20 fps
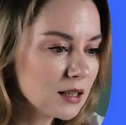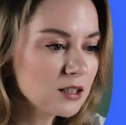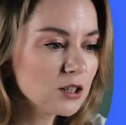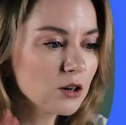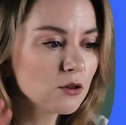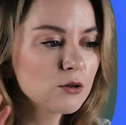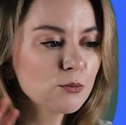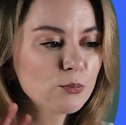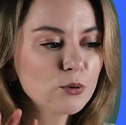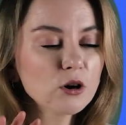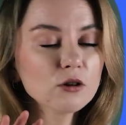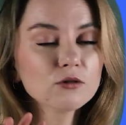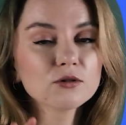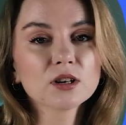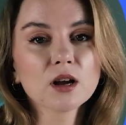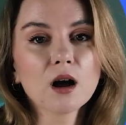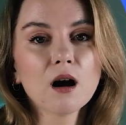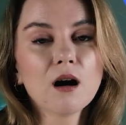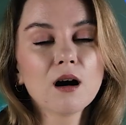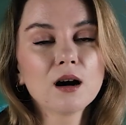So the pros
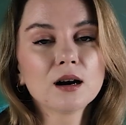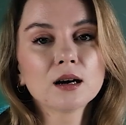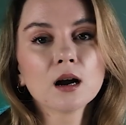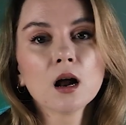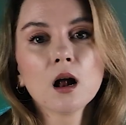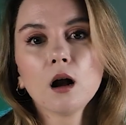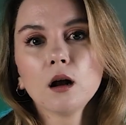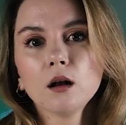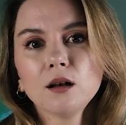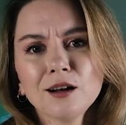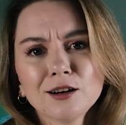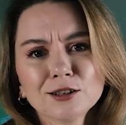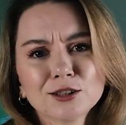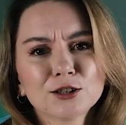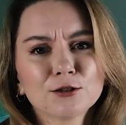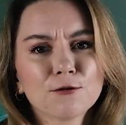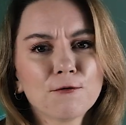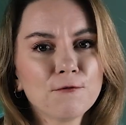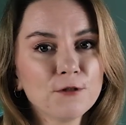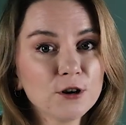are lots
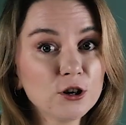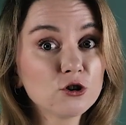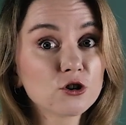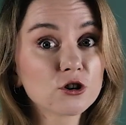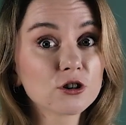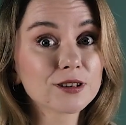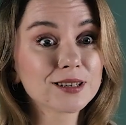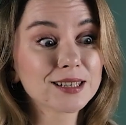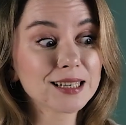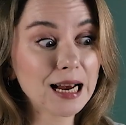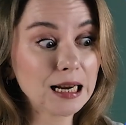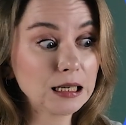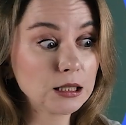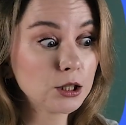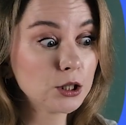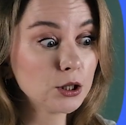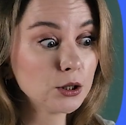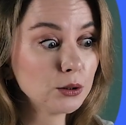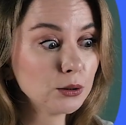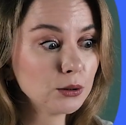of features and
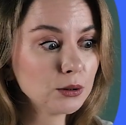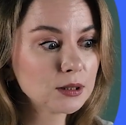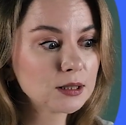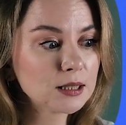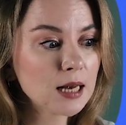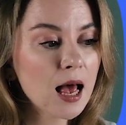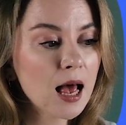tools